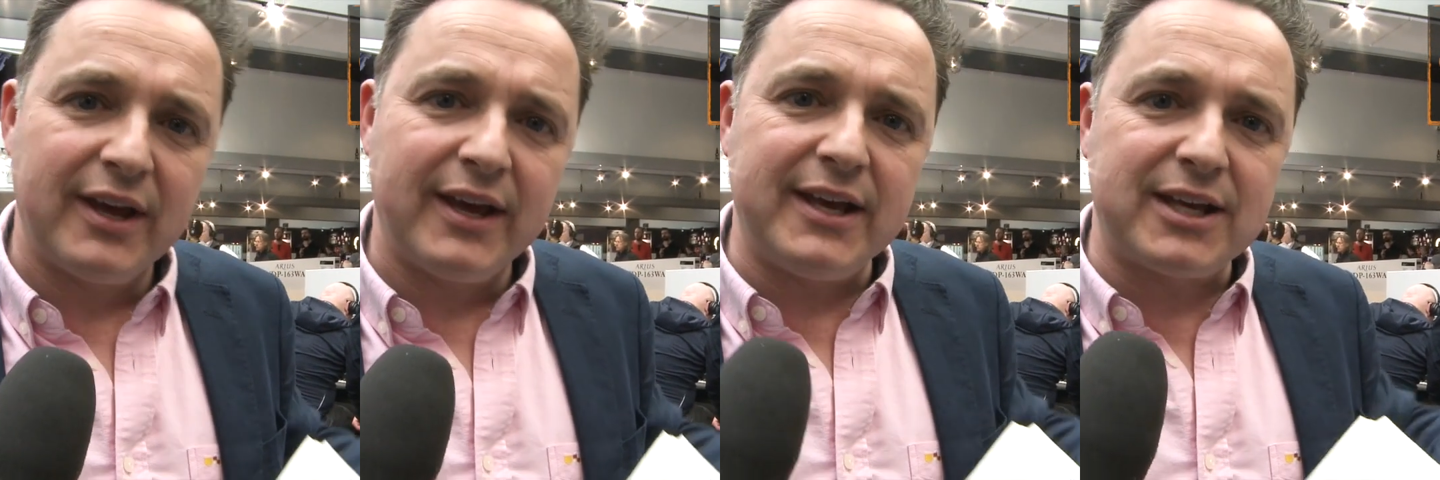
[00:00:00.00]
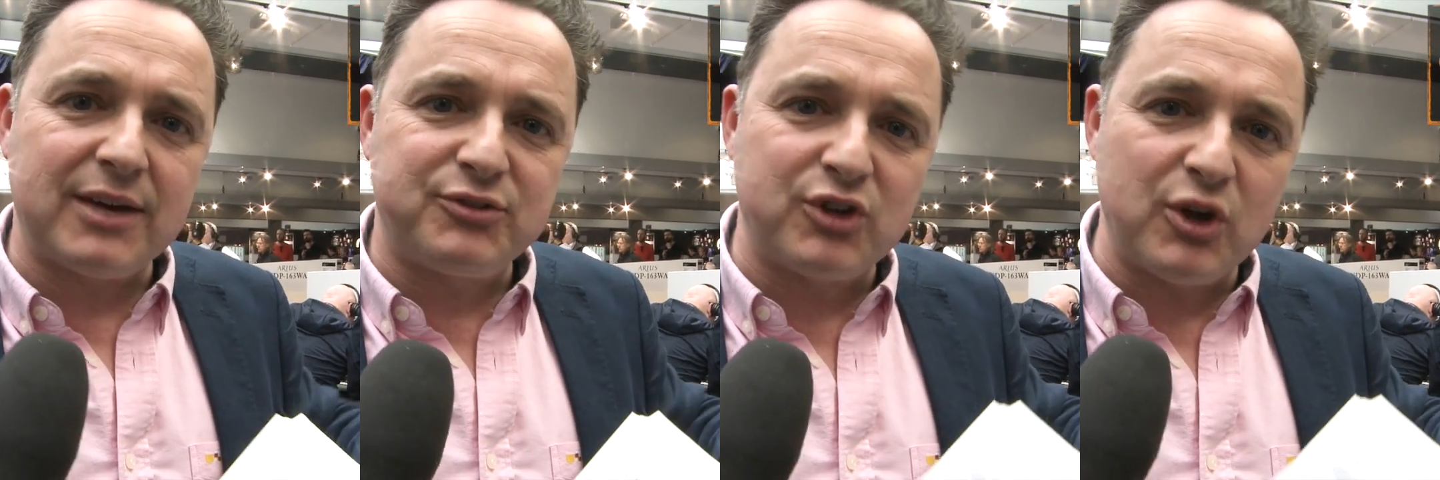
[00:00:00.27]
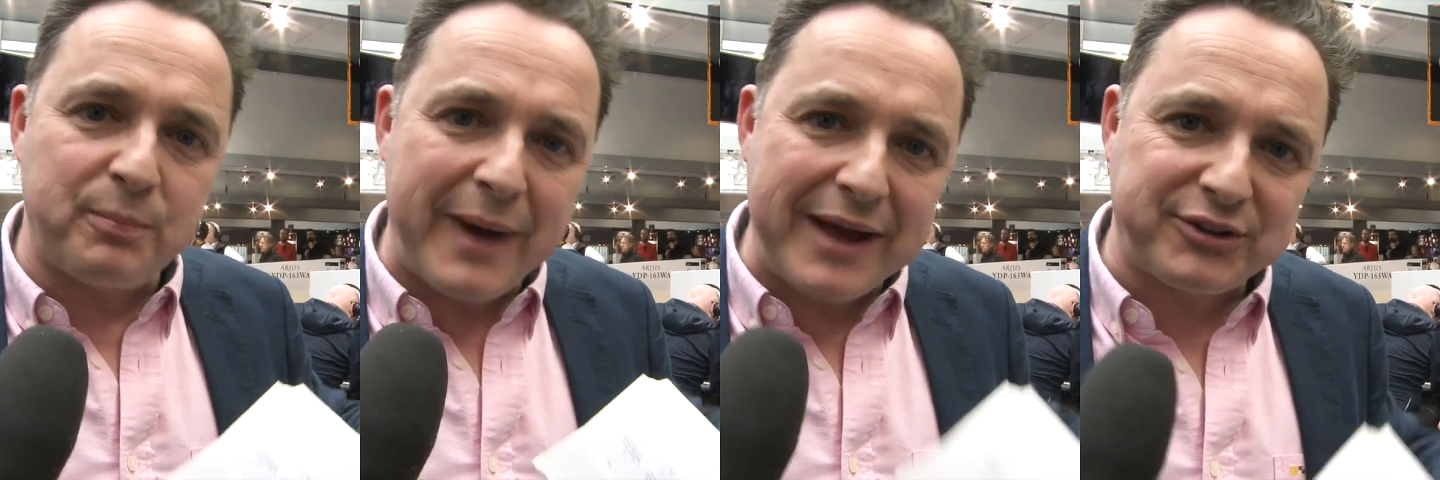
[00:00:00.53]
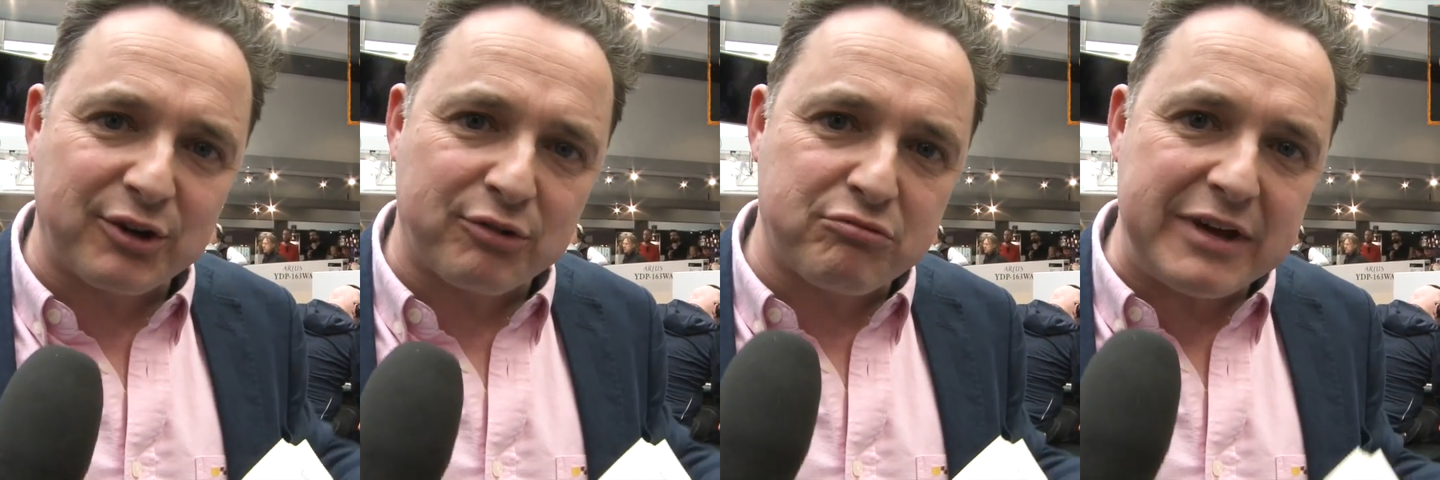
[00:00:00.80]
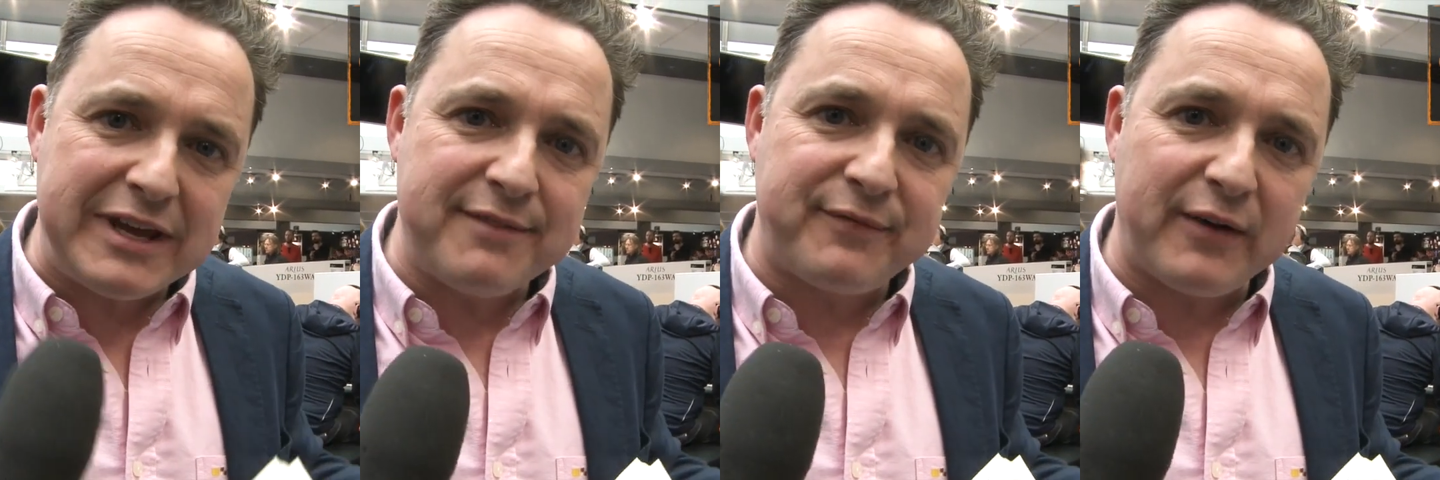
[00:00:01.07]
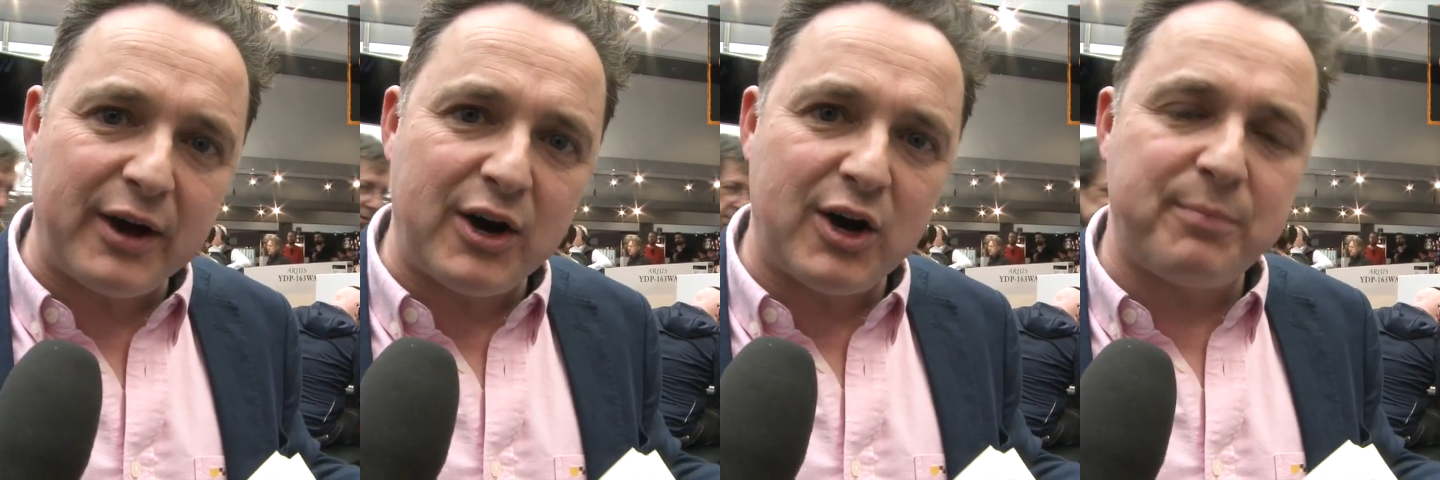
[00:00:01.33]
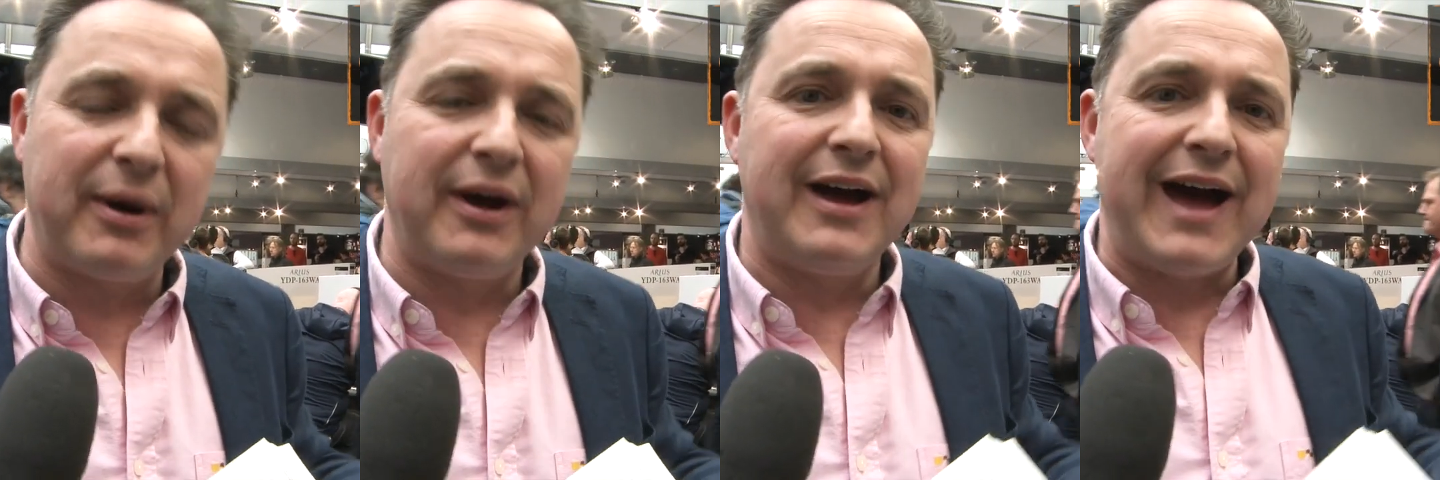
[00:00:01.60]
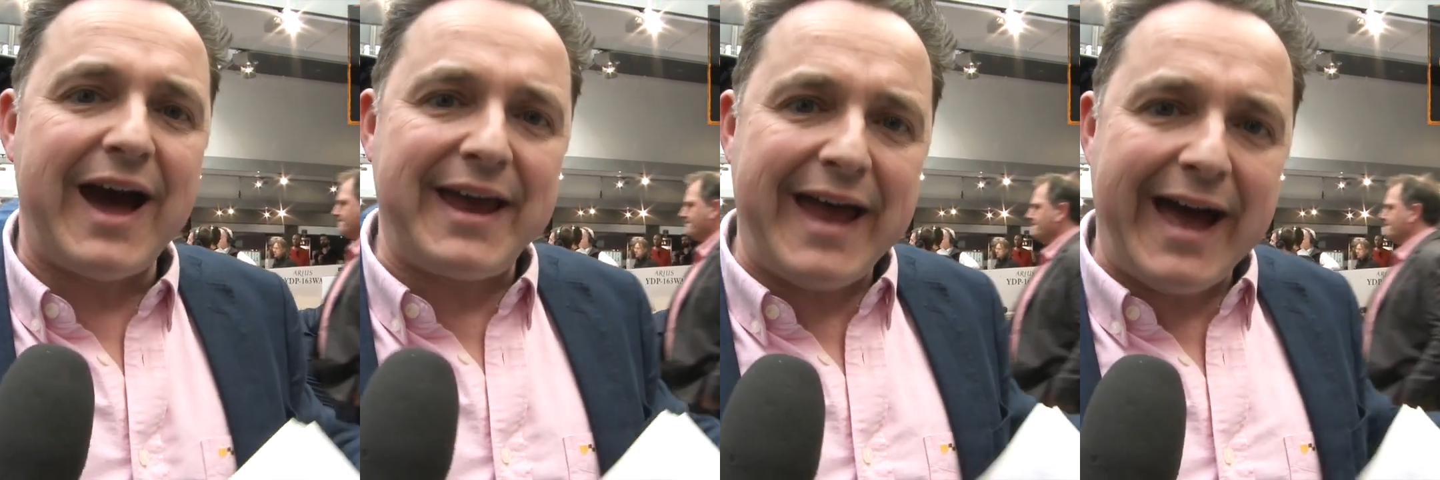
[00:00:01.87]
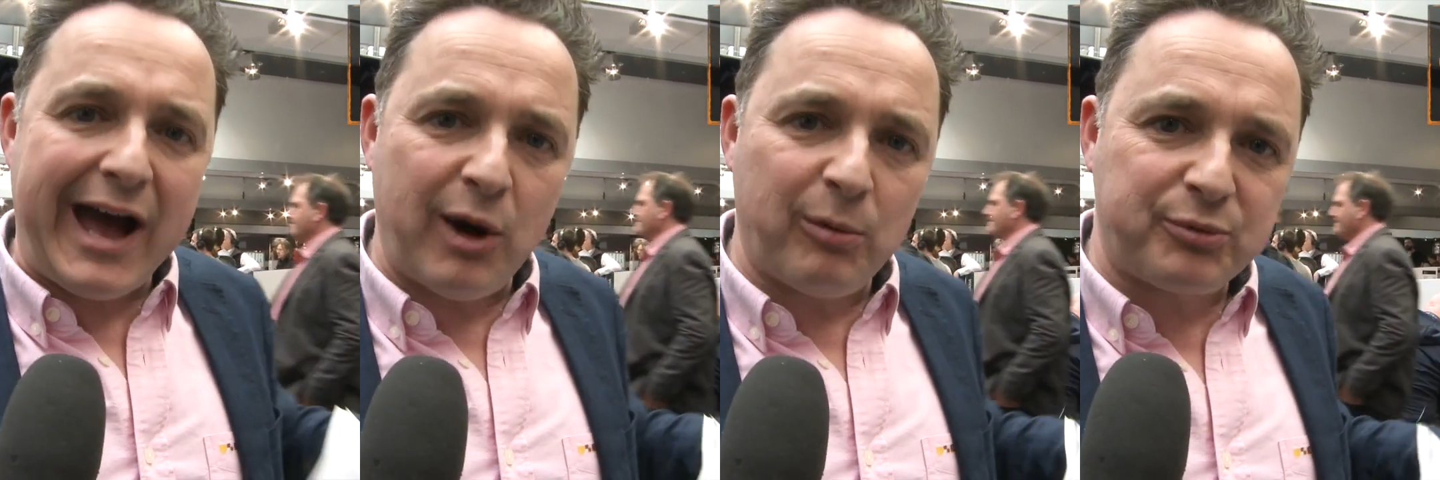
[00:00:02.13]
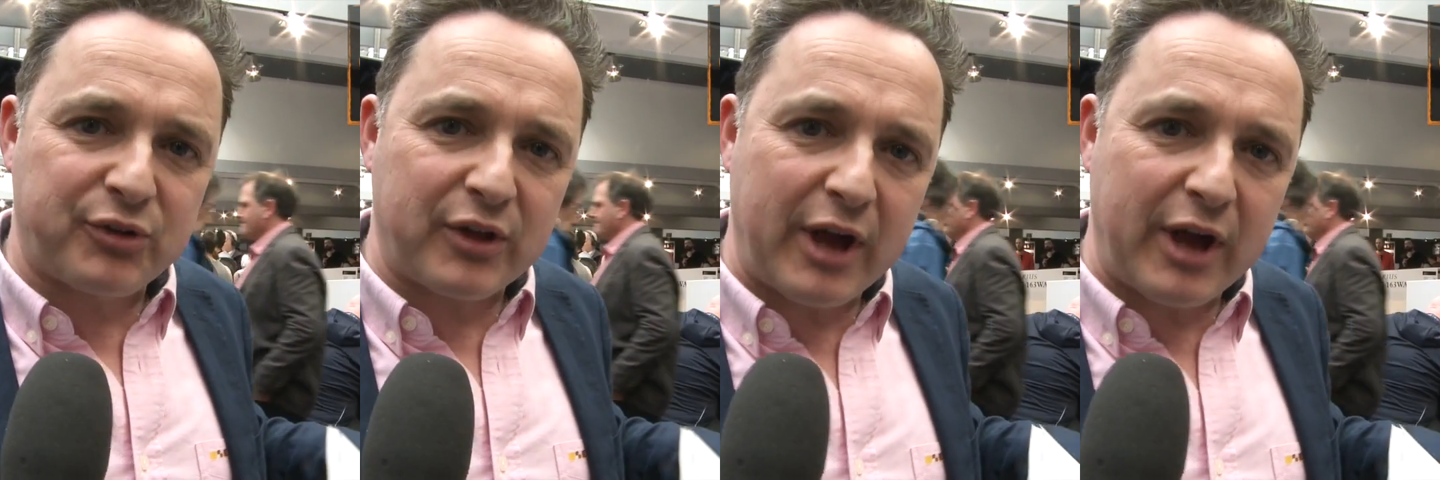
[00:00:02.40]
It gives you better reverb and it helps